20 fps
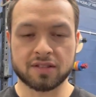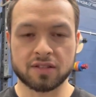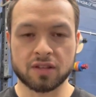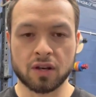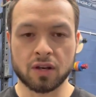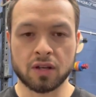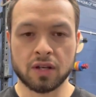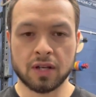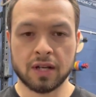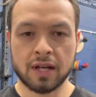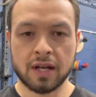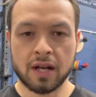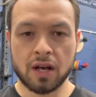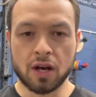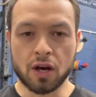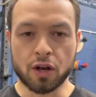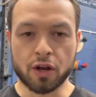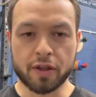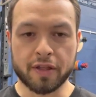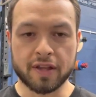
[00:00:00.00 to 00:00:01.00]
So
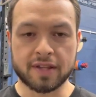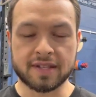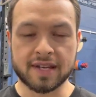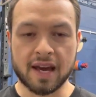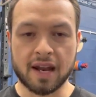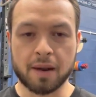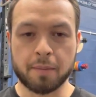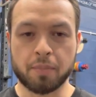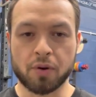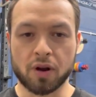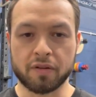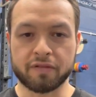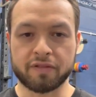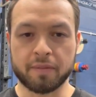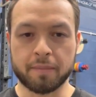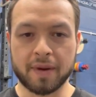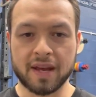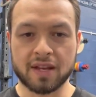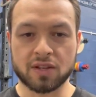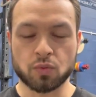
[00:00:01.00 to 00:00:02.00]
another turning point for
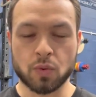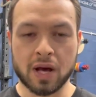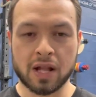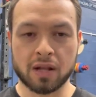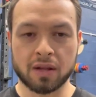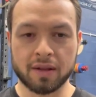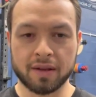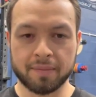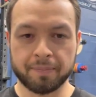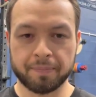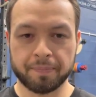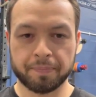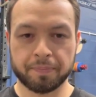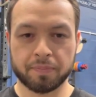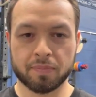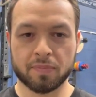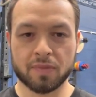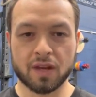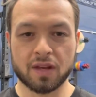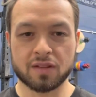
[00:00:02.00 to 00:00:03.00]
me as well.
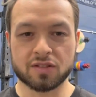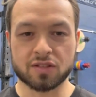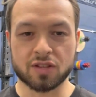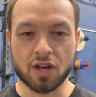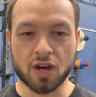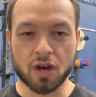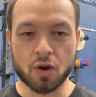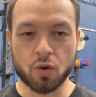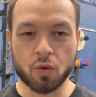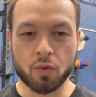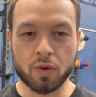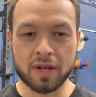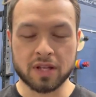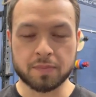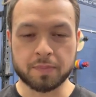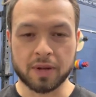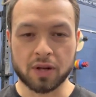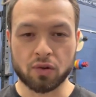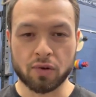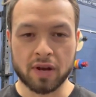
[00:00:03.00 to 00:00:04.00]
So it's
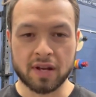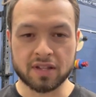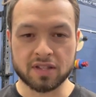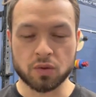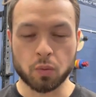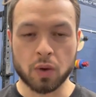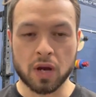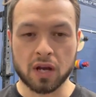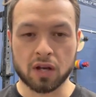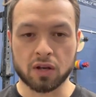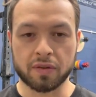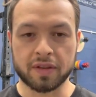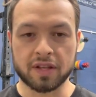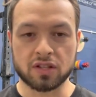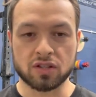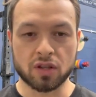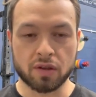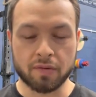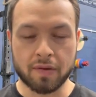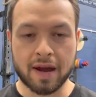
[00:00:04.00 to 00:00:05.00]
been great to work on
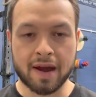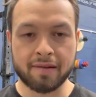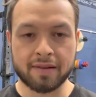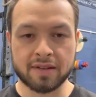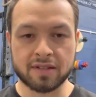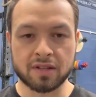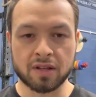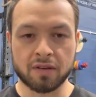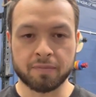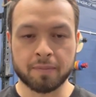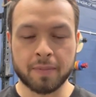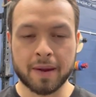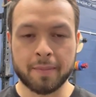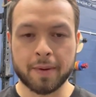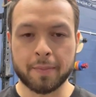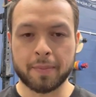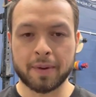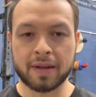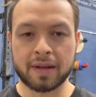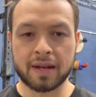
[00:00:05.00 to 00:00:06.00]
these other areas that have
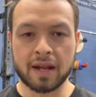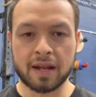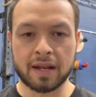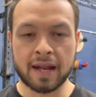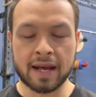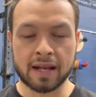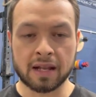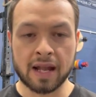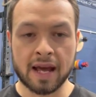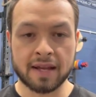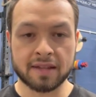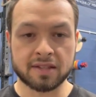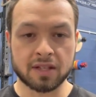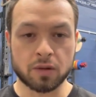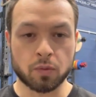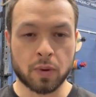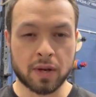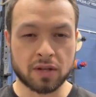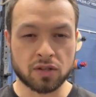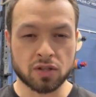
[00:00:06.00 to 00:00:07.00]
maybe been
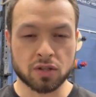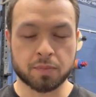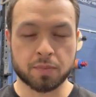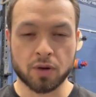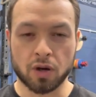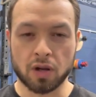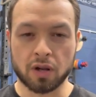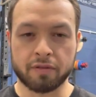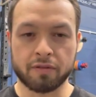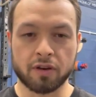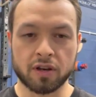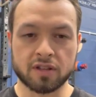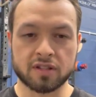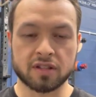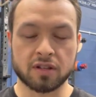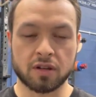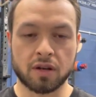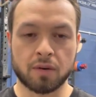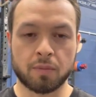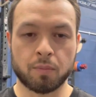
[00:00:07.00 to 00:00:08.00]
neglected when just purely
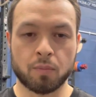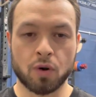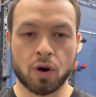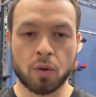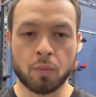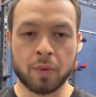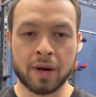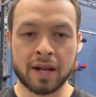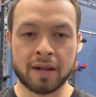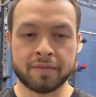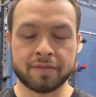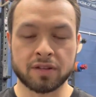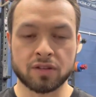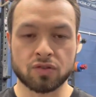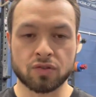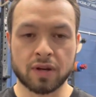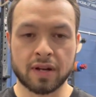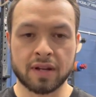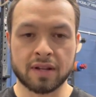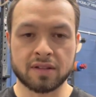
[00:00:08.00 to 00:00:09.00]
focusing on weightlifting
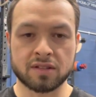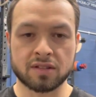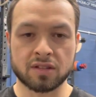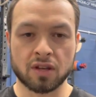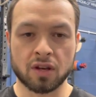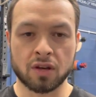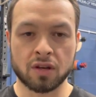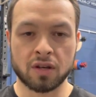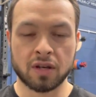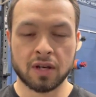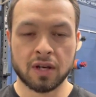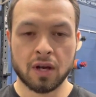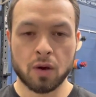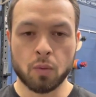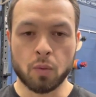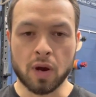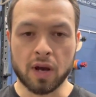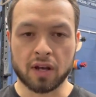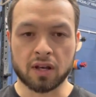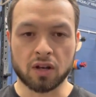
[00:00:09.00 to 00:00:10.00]
training. So
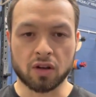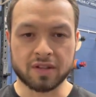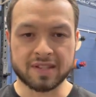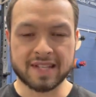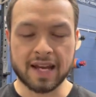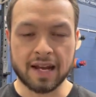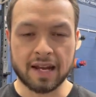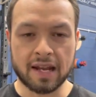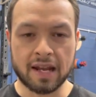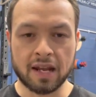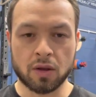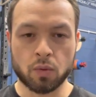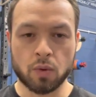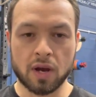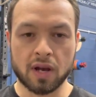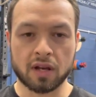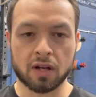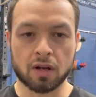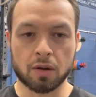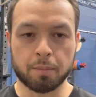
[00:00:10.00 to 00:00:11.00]
working on technique,
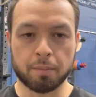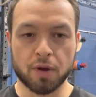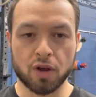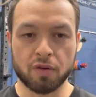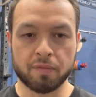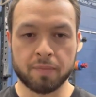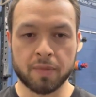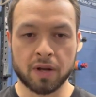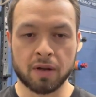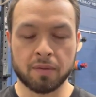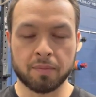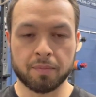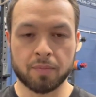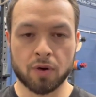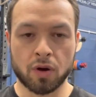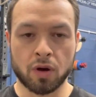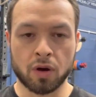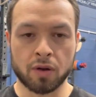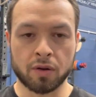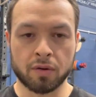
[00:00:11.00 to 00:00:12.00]
working on movement,
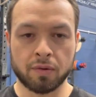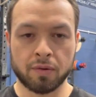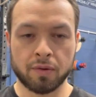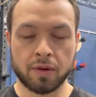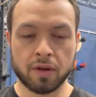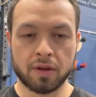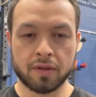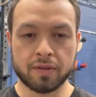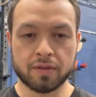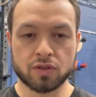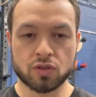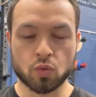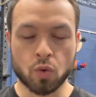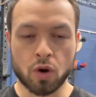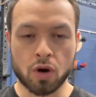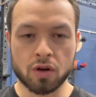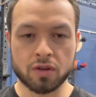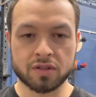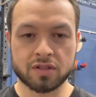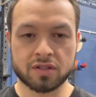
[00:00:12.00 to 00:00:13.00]
on
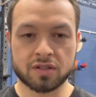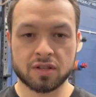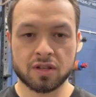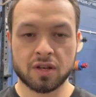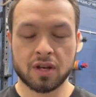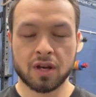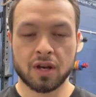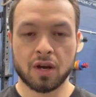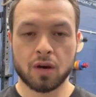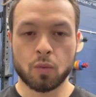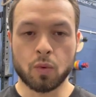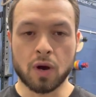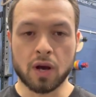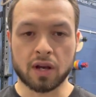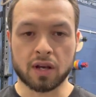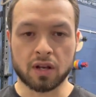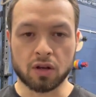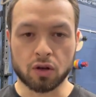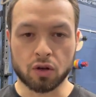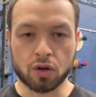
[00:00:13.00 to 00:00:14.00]
squats,
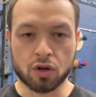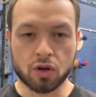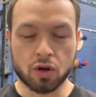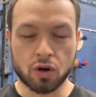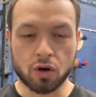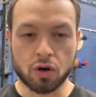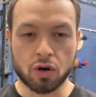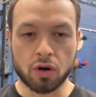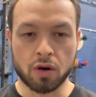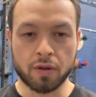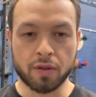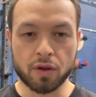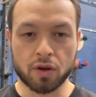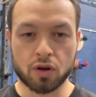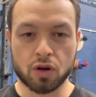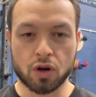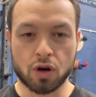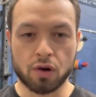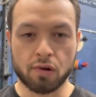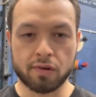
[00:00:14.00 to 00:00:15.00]
working on the
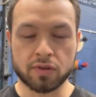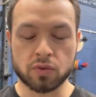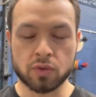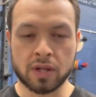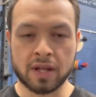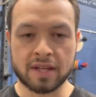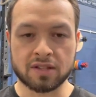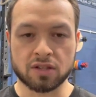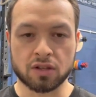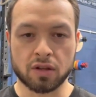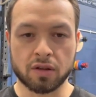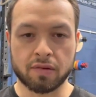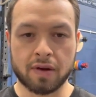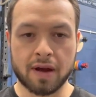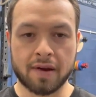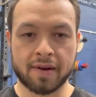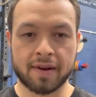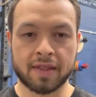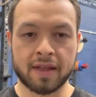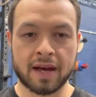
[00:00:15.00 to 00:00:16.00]
core as well. That's another
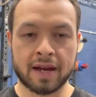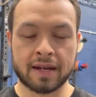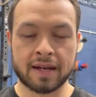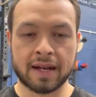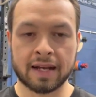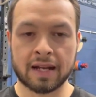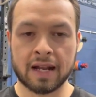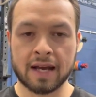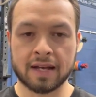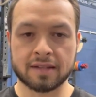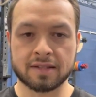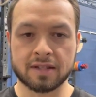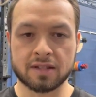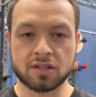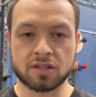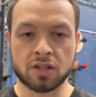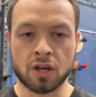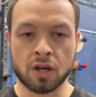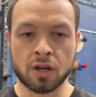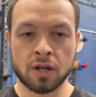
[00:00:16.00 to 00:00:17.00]
area that I've neglected.
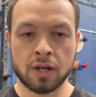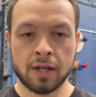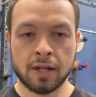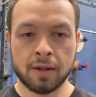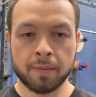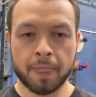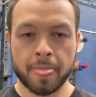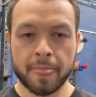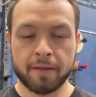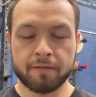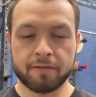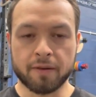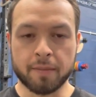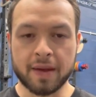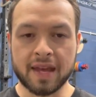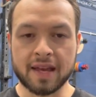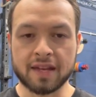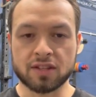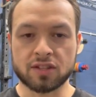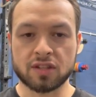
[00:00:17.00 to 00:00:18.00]
So for
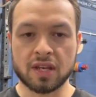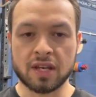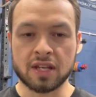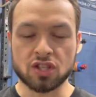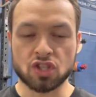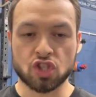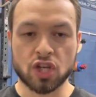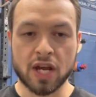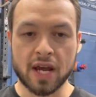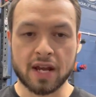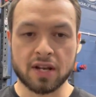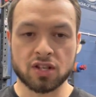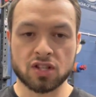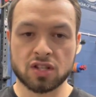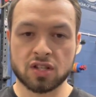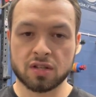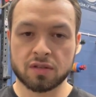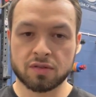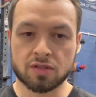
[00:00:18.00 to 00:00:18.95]
me, it's changed.